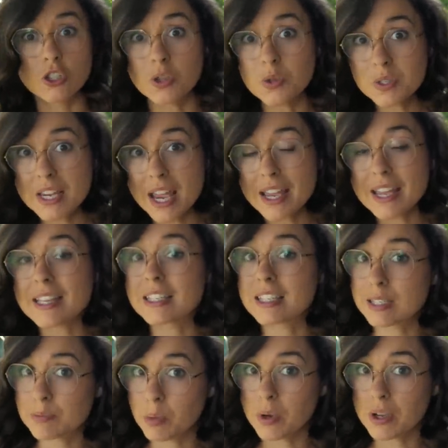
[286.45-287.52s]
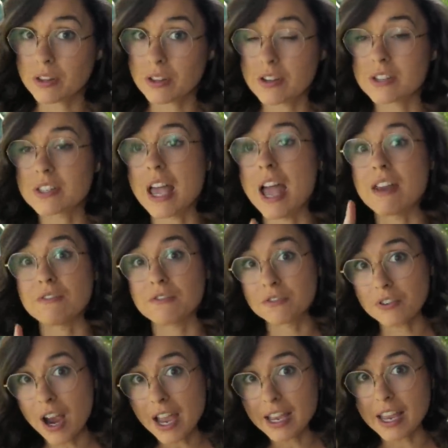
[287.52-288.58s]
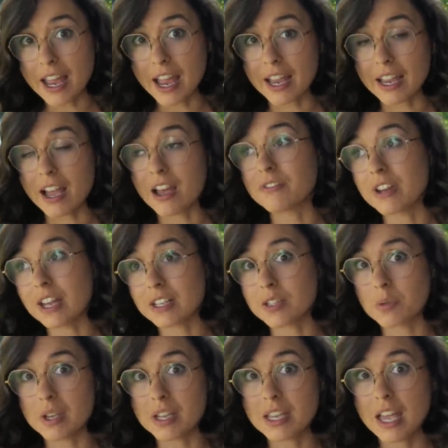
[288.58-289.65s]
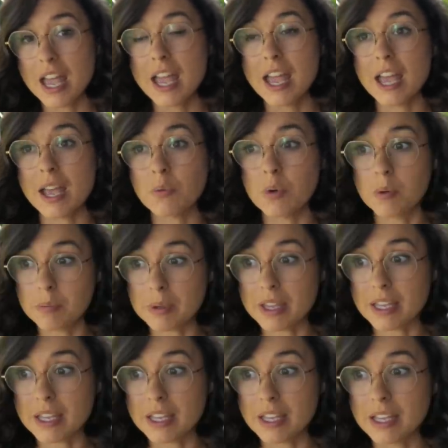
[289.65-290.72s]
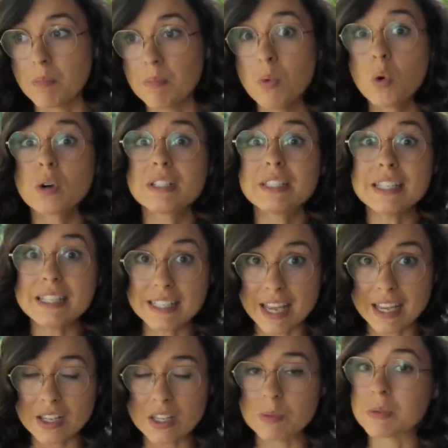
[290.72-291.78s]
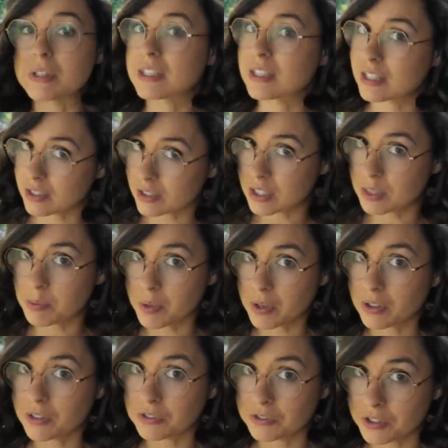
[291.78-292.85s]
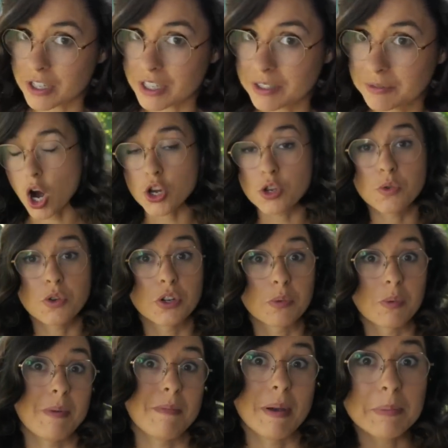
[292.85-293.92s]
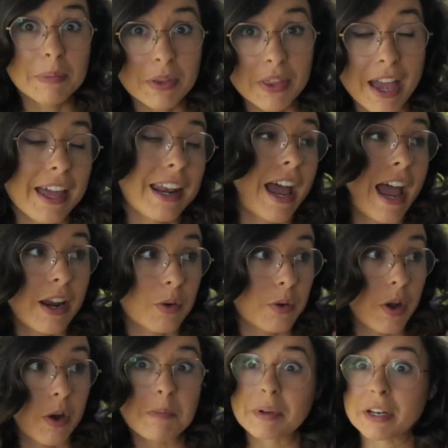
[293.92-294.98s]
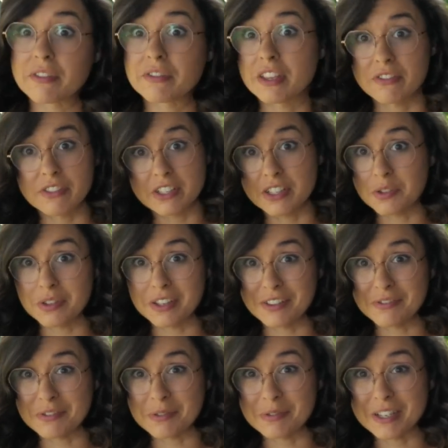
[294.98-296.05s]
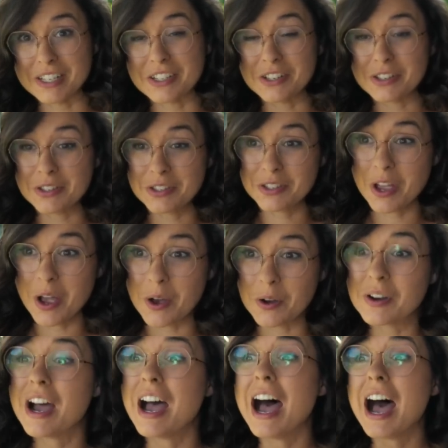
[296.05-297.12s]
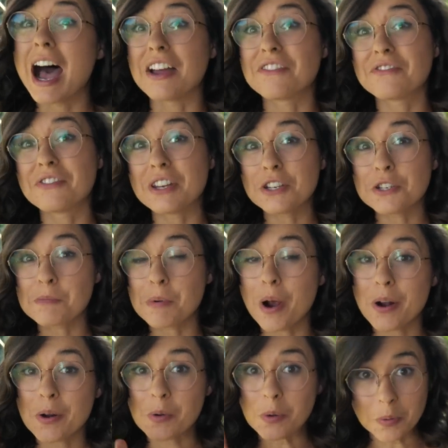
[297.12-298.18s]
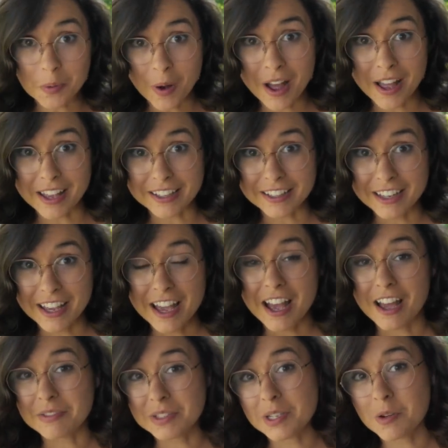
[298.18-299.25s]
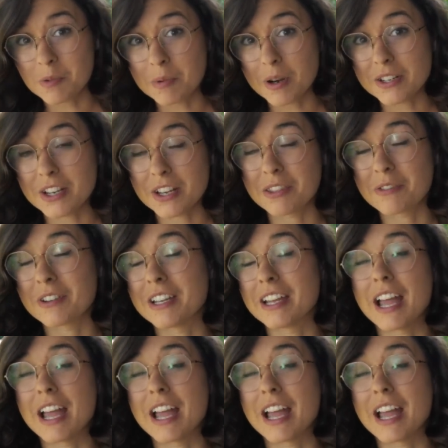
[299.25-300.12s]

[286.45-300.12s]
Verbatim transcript: Tuesday, it's spoilers, and Friday of next week, it will be more details, but still spoiler-free. Are you gonna remember that? I don't know, but I've given you the information. So, I've finished part one of Secret Project three,